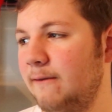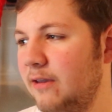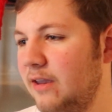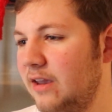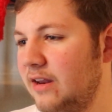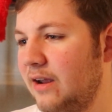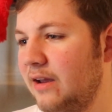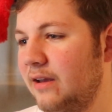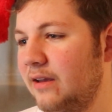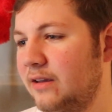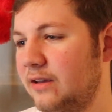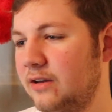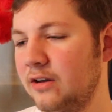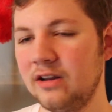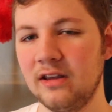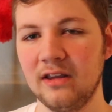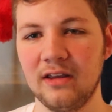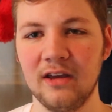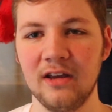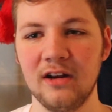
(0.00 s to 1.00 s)
And I
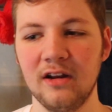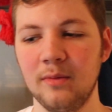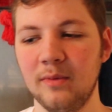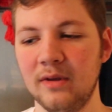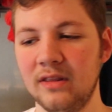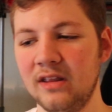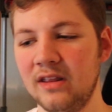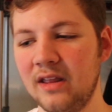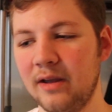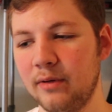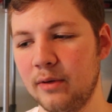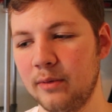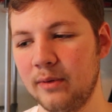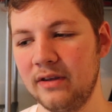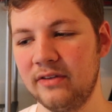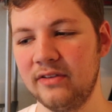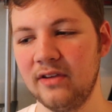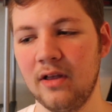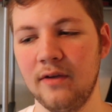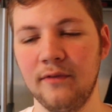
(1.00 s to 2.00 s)
couldn't get them, and then they were
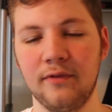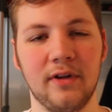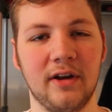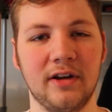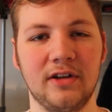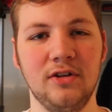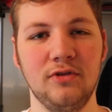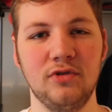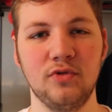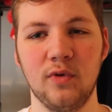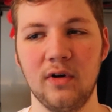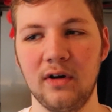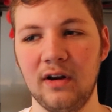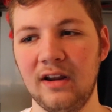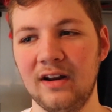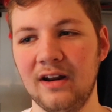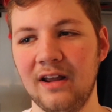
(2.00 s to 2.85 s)
reselling for like $220,